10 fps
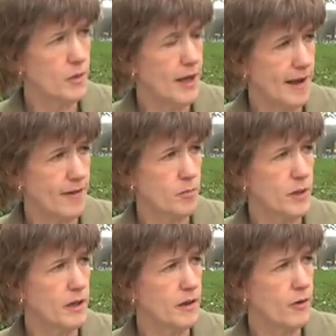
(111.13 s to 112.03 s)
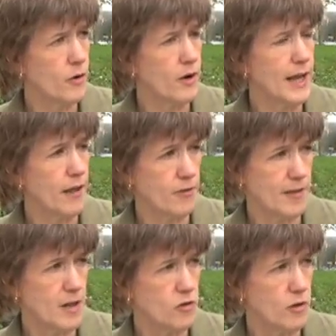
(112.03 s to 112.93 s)
a hospital or a health
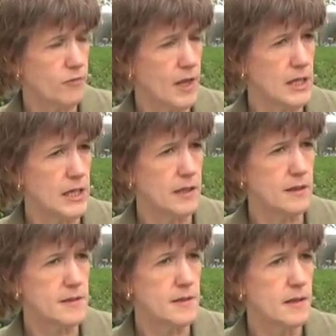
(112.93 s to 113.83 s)
center if they need it.